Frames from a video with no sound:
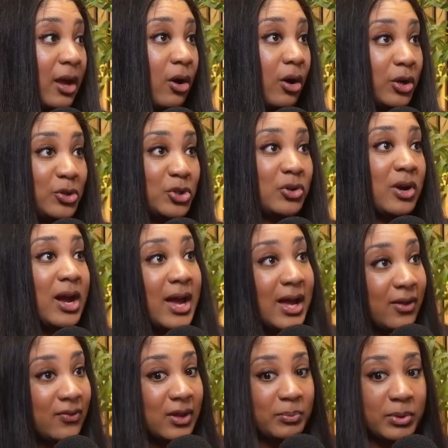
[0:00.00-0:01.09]
Or you try it
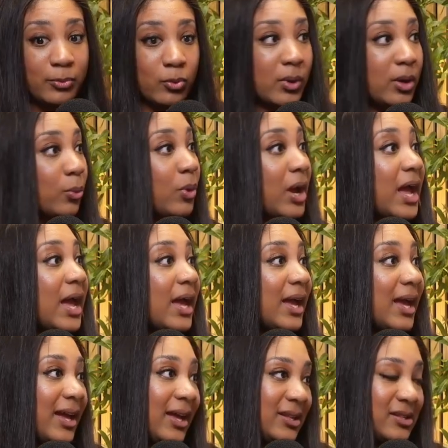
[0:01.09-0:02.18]
and then people run
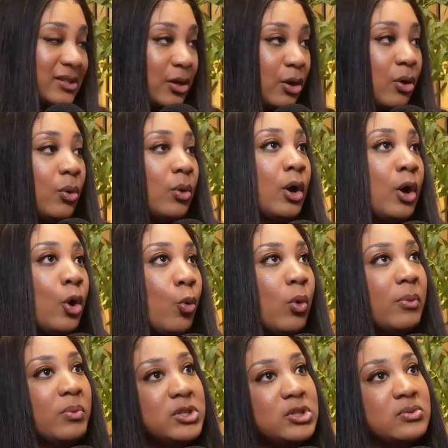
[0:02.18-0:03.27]
away. And so what
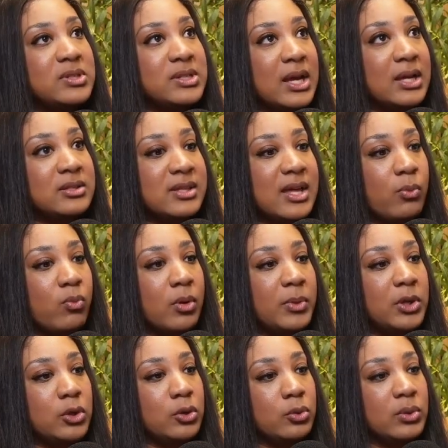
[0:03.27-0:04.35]
would you say to that woman
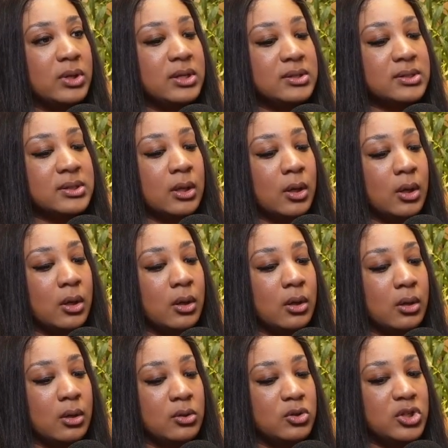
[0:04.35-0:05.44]
who is
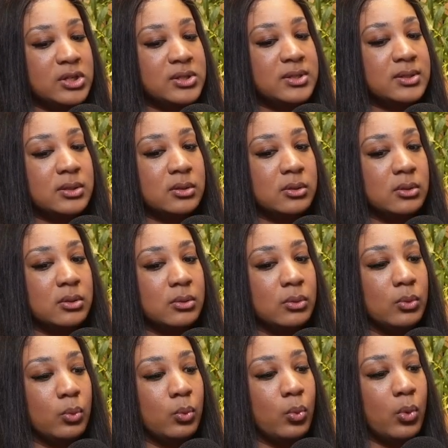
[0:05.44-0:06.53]
just
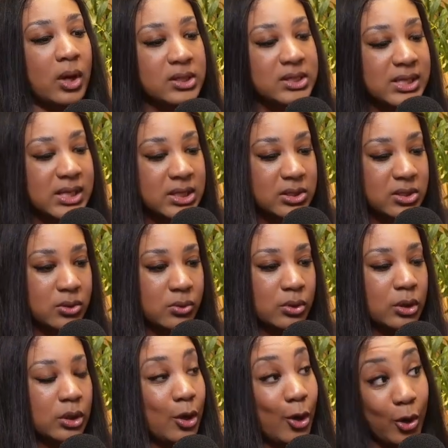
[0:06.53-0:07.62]
wanting to
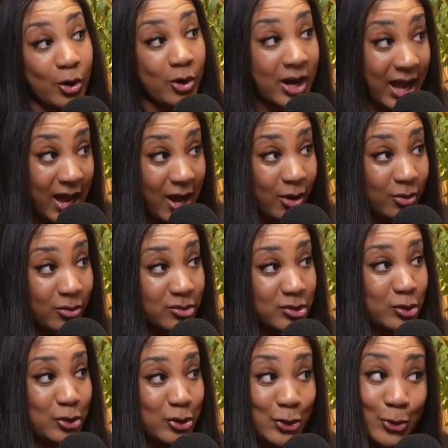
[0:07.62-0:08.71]
learn how to
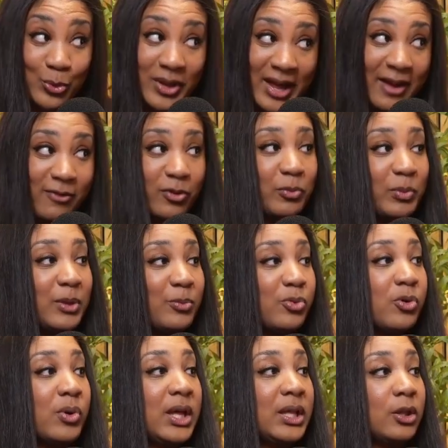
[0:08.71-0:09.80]
do life with
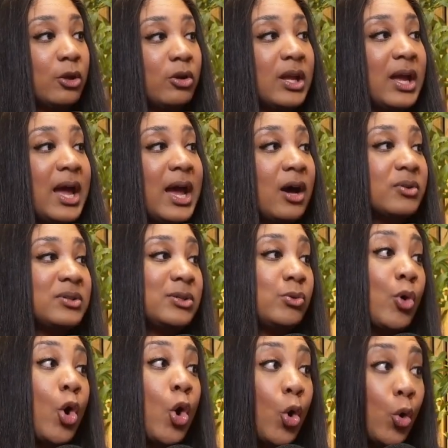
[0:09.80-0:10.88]
people and learning how to
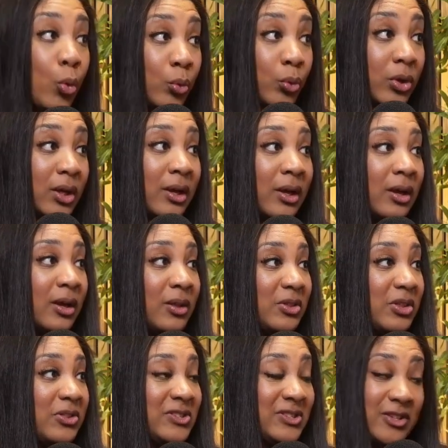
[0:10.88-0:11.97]
own the
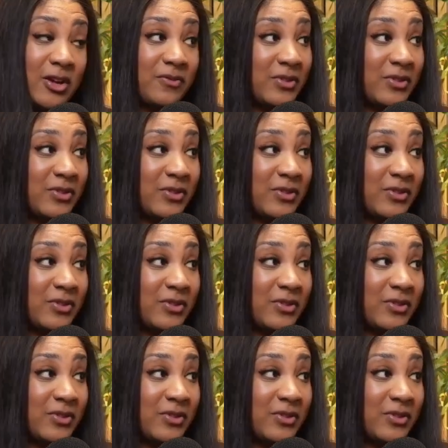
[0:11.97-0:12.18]
stuff that